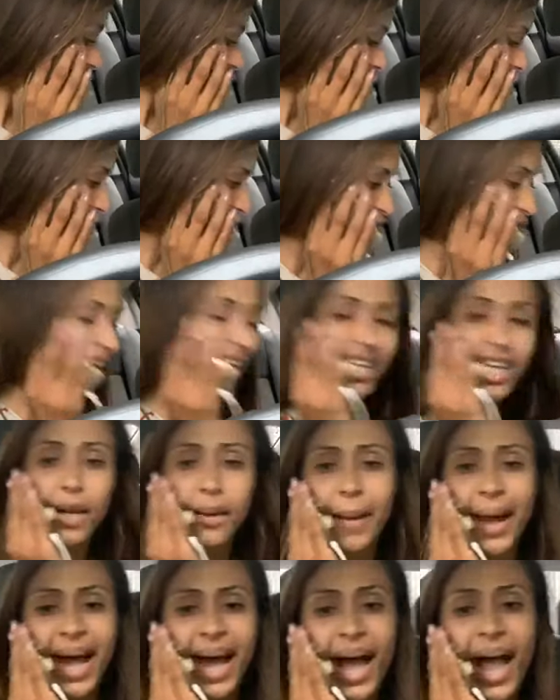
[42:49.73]
Oh,
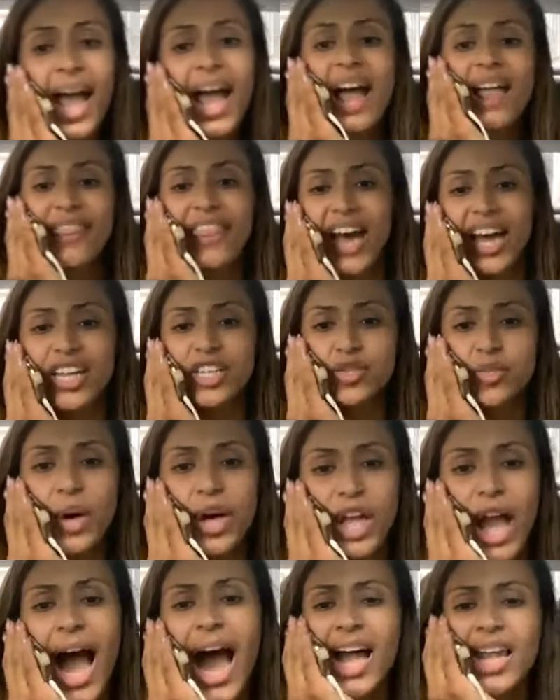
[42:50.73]
Shandaraha. That is
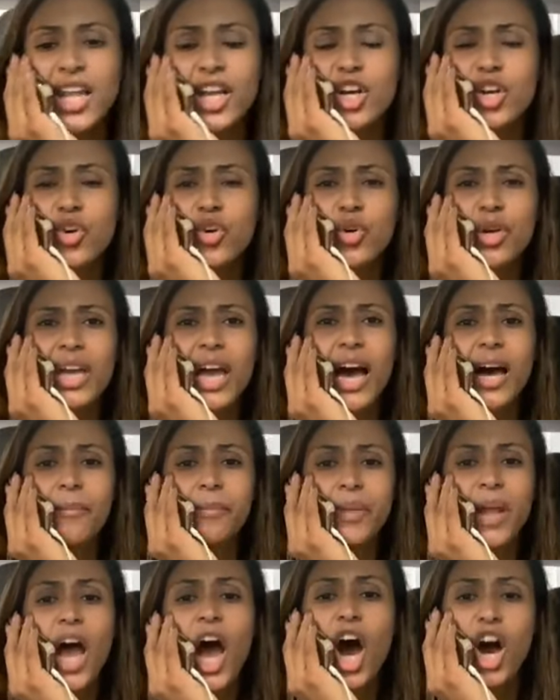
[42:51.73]
what,
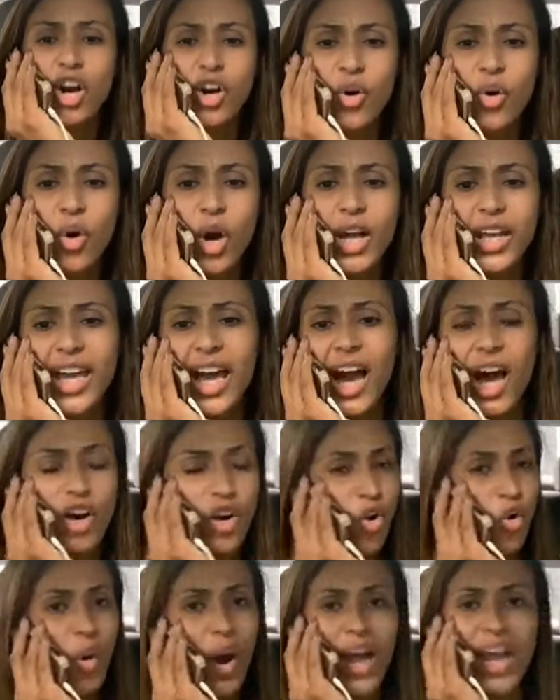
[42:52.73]
hallelujah. A
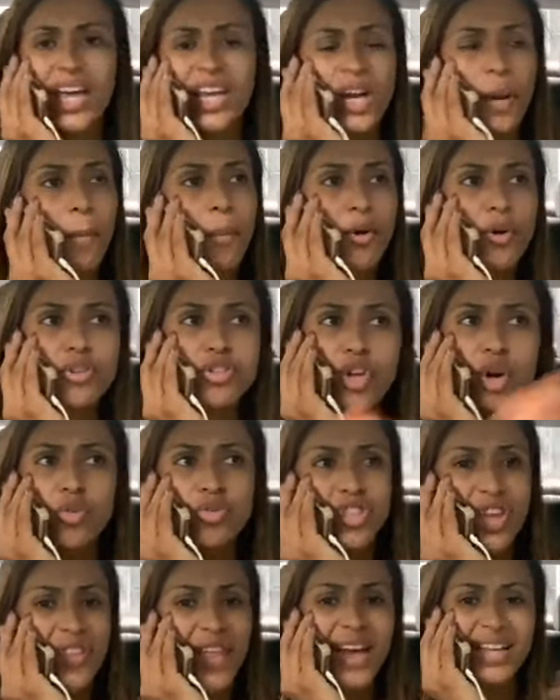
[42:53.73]
crane, a
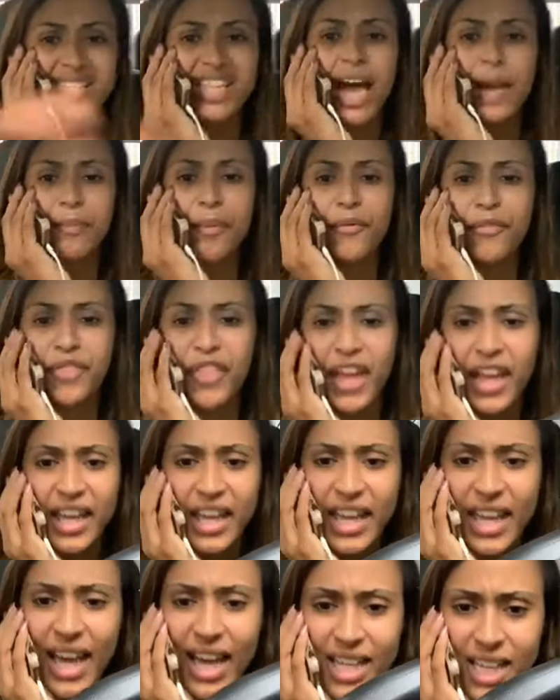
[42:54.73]
bulldozer, that type of
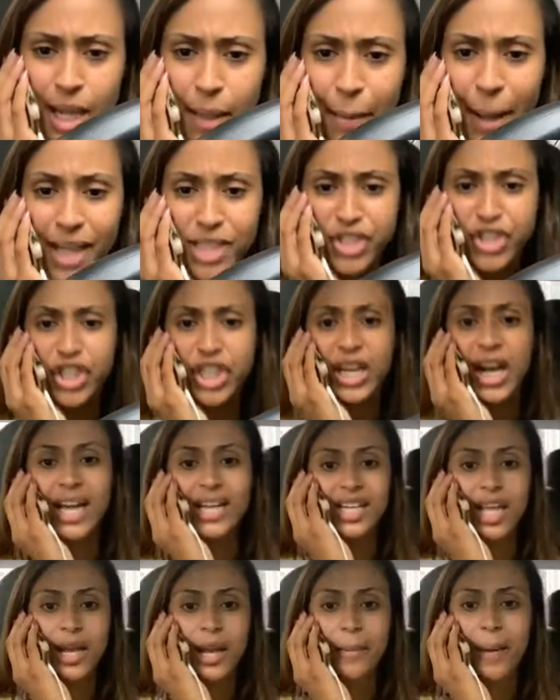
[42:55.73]
thing.
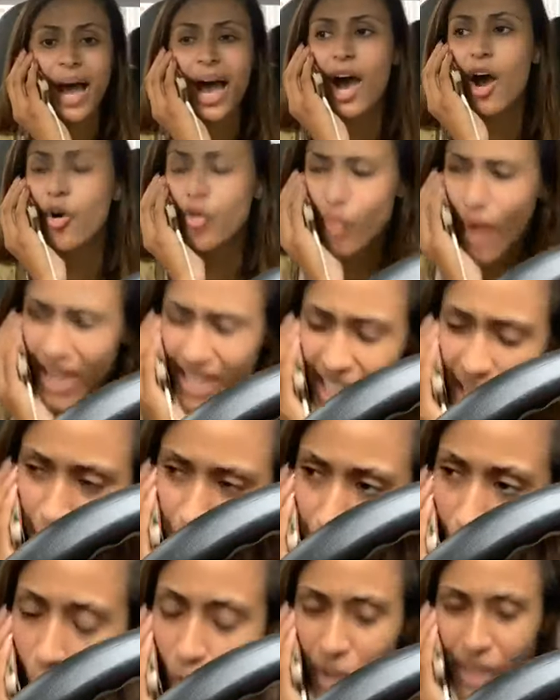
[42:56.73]
A wrecking
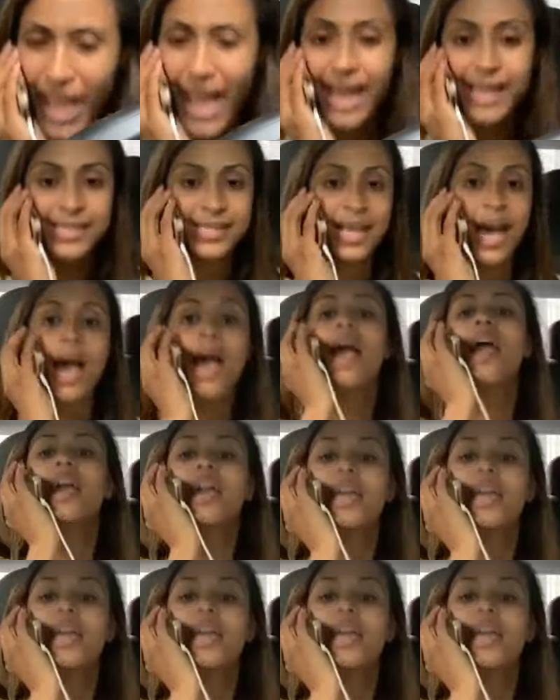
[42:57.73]
ball, yes. A